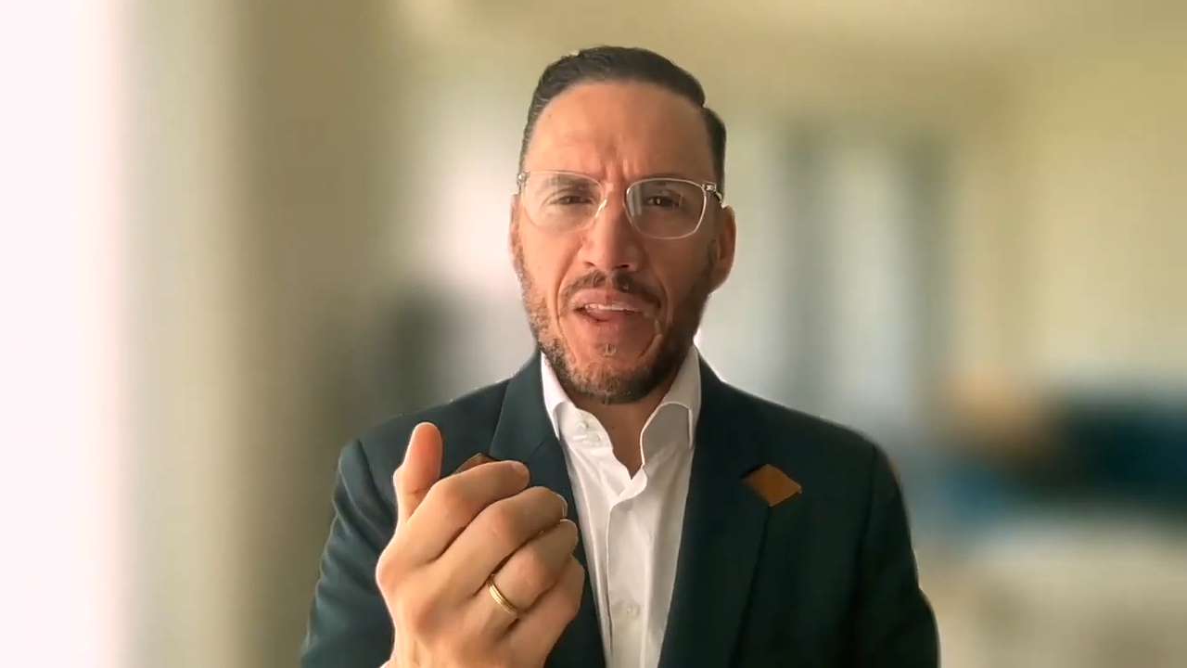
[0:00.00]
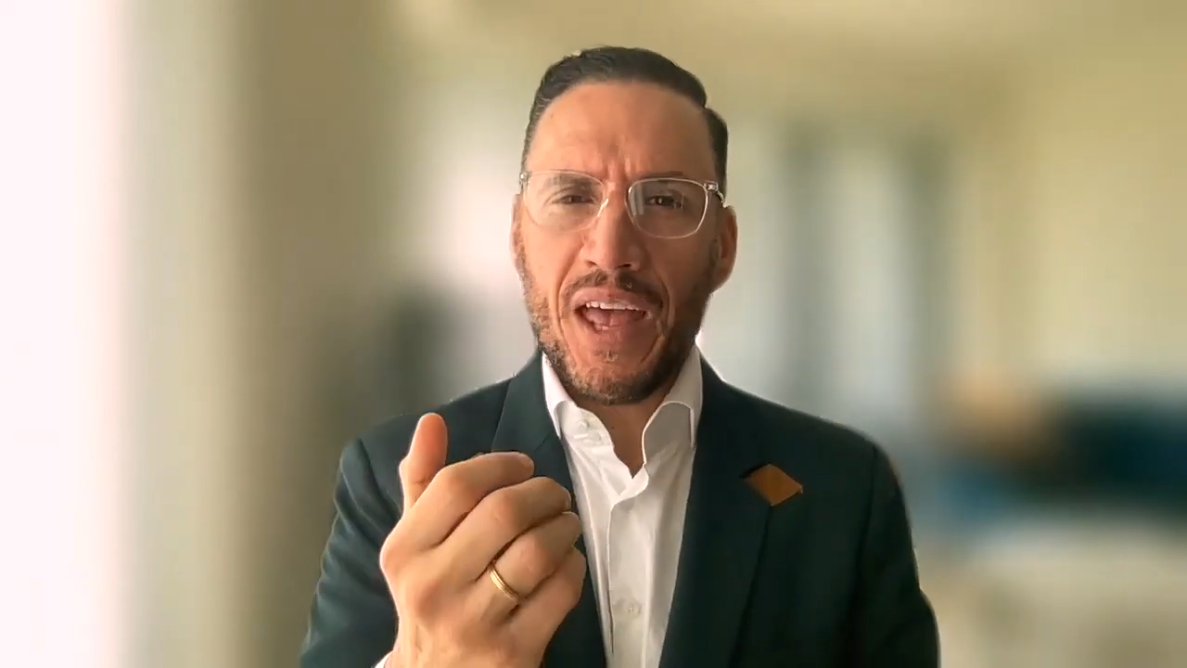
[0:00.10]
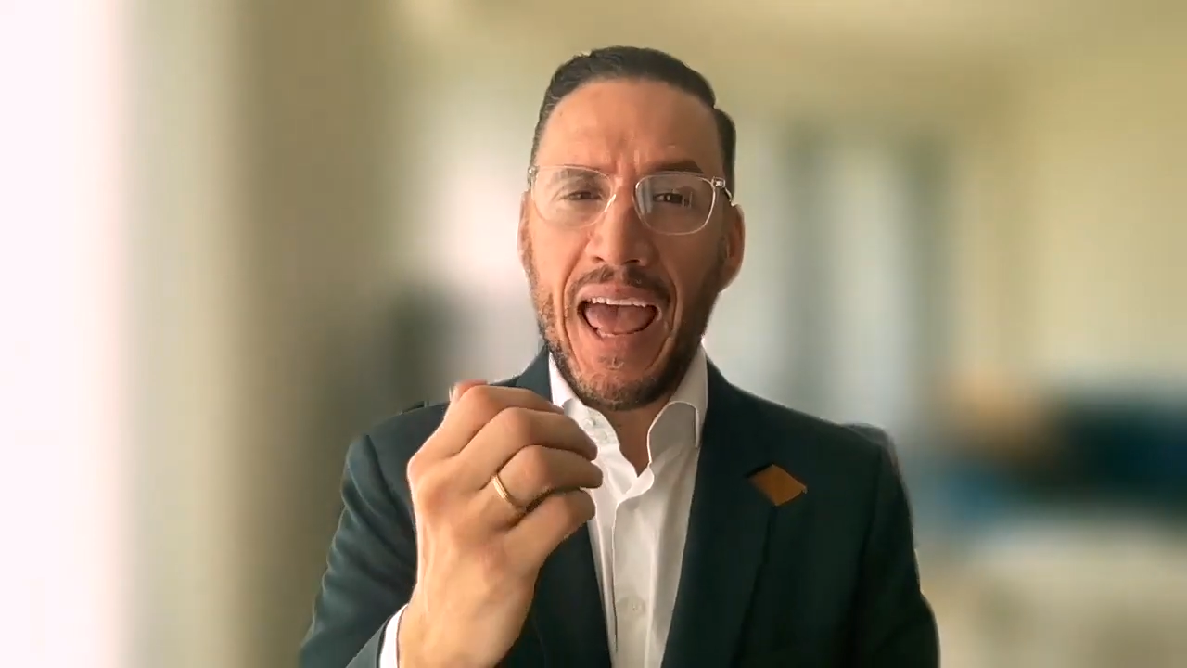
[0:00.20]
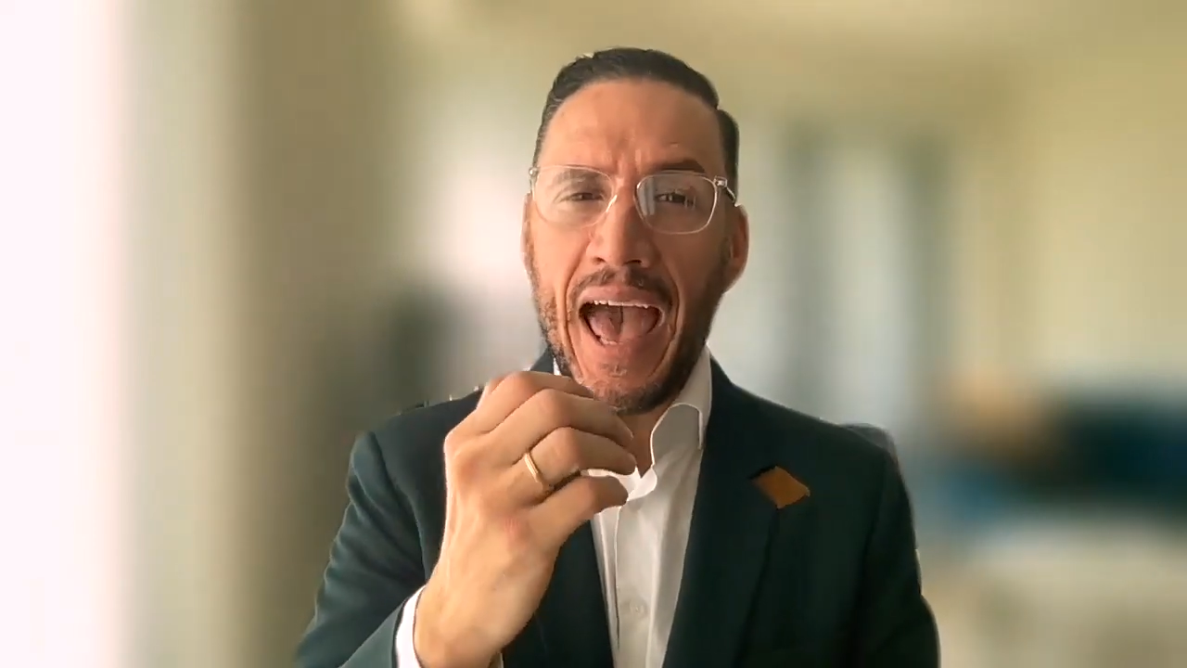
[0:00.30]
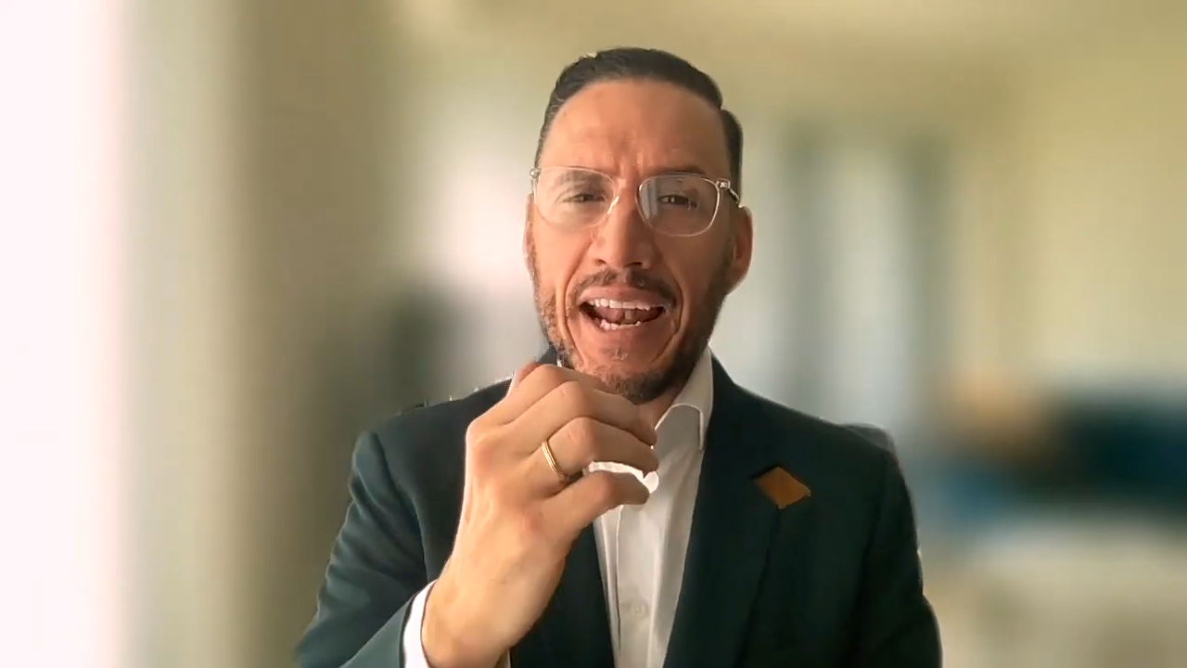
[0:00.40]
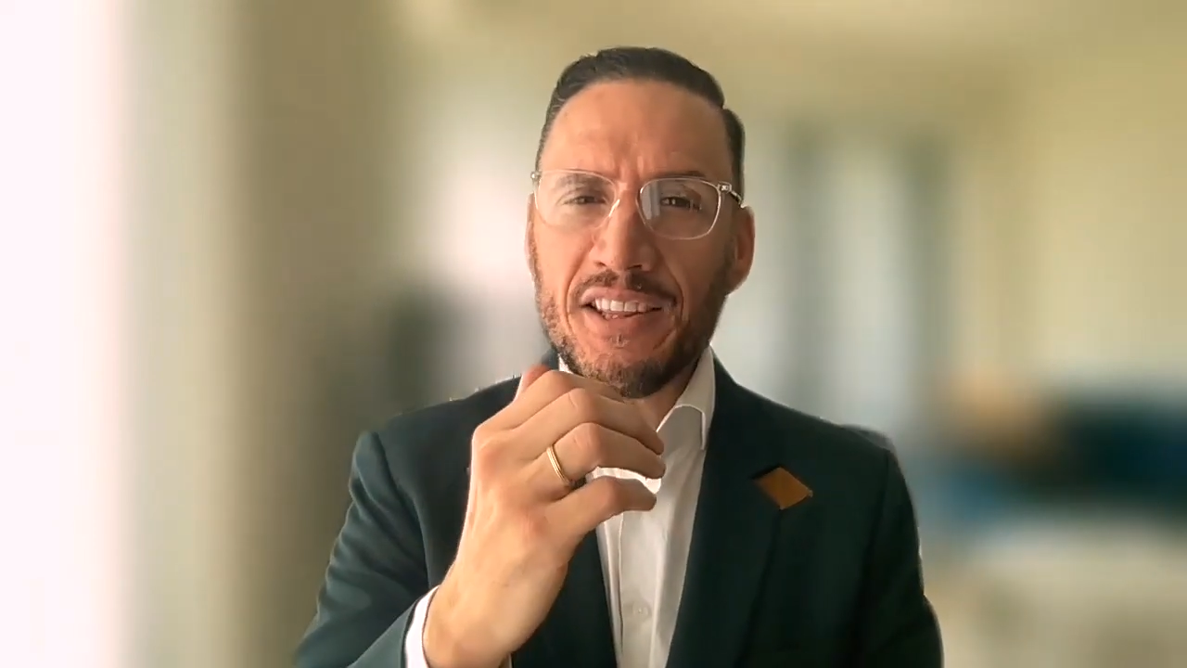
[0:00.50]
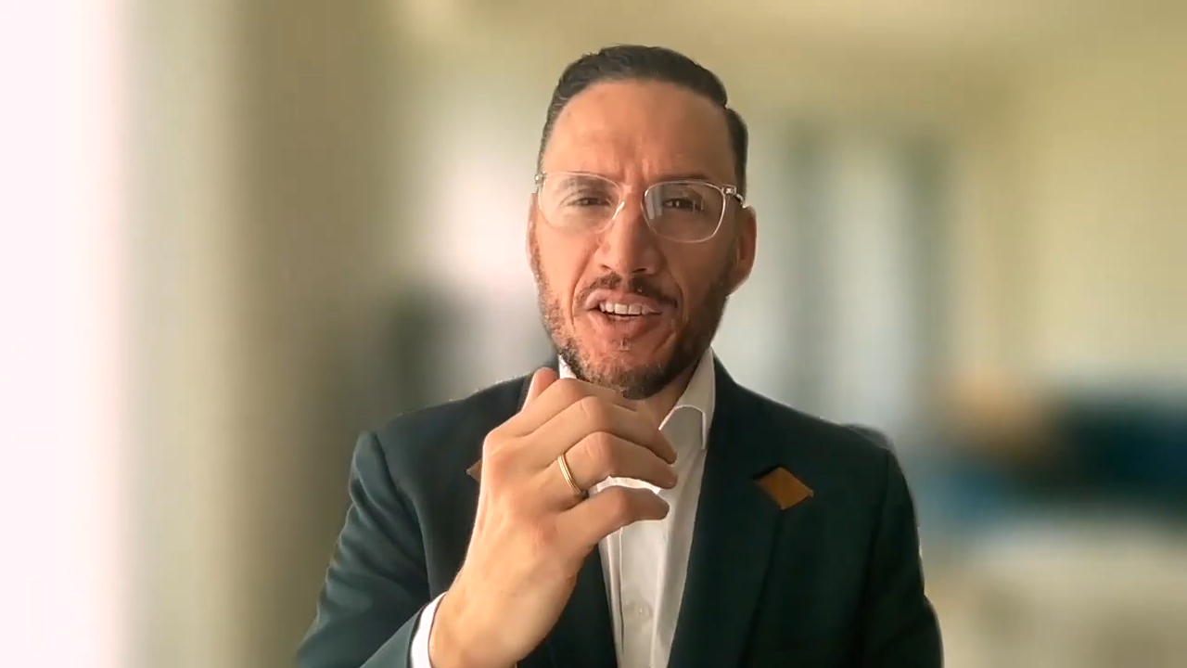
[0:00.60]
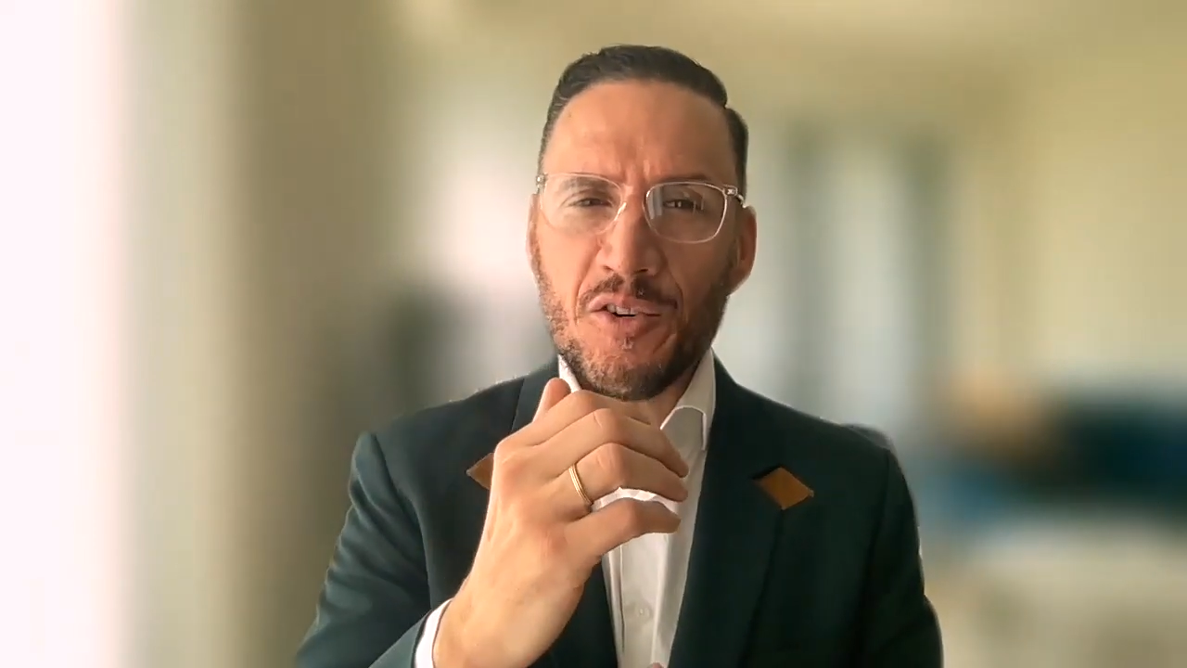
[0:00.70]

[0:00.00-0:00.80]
and added the